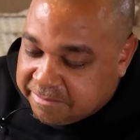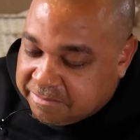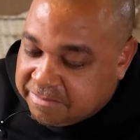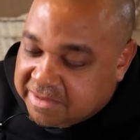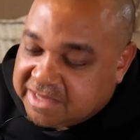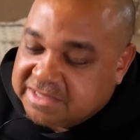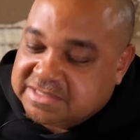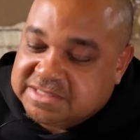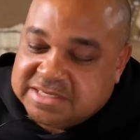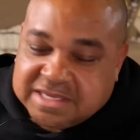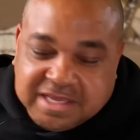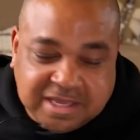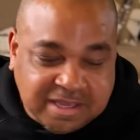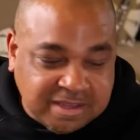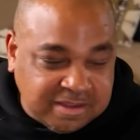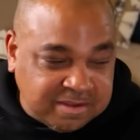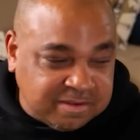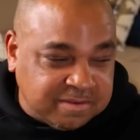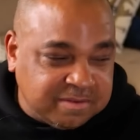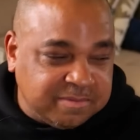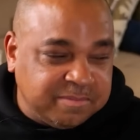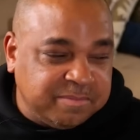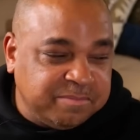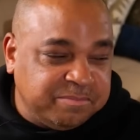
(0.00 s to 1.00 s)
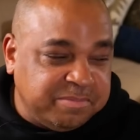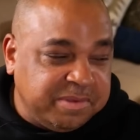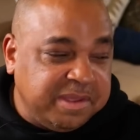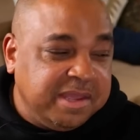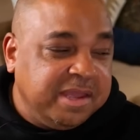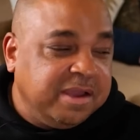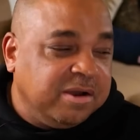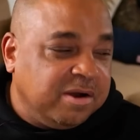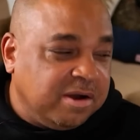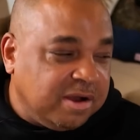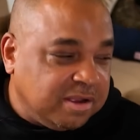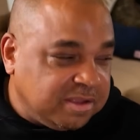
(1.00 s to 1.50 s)
missing
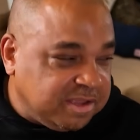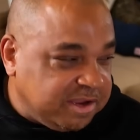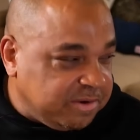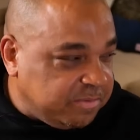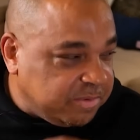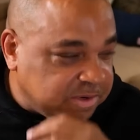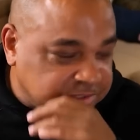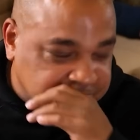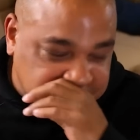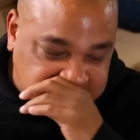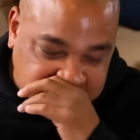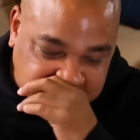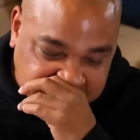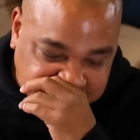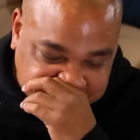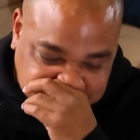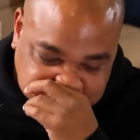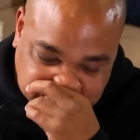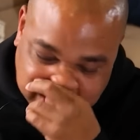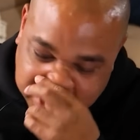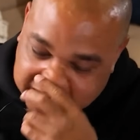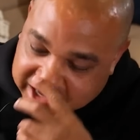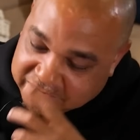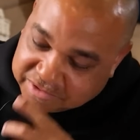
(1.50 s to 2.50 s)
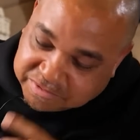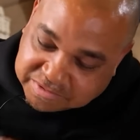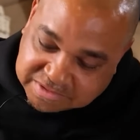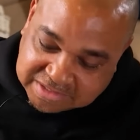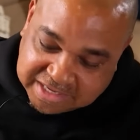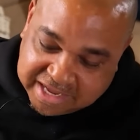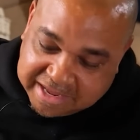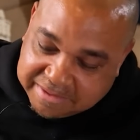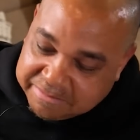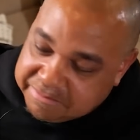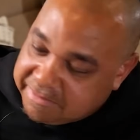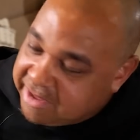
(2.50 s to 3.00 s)
being on Get Rich or Die Trying, it was
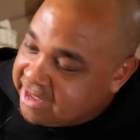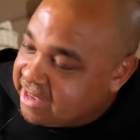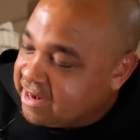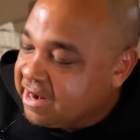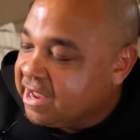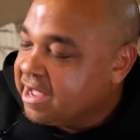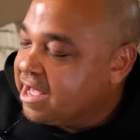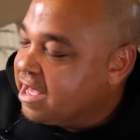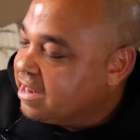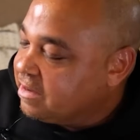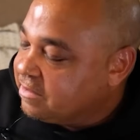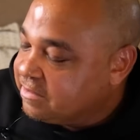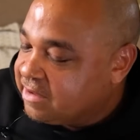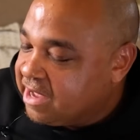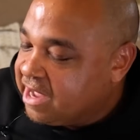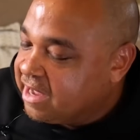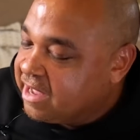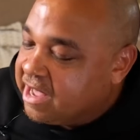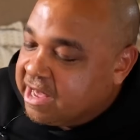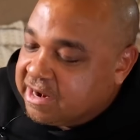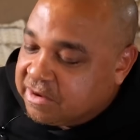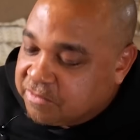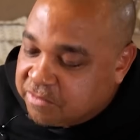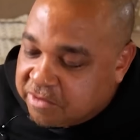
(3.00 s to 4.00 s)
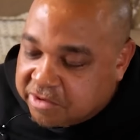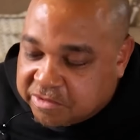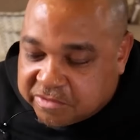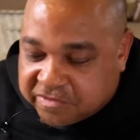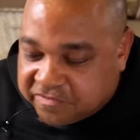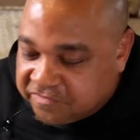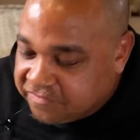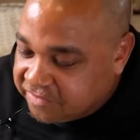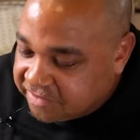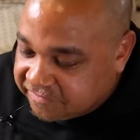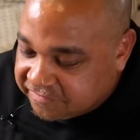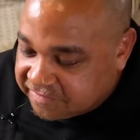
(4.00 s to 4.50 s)
like, man, I gotta work
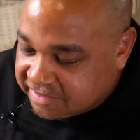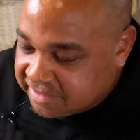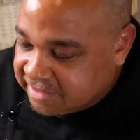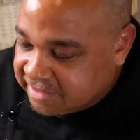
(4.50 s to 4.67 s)
with 50,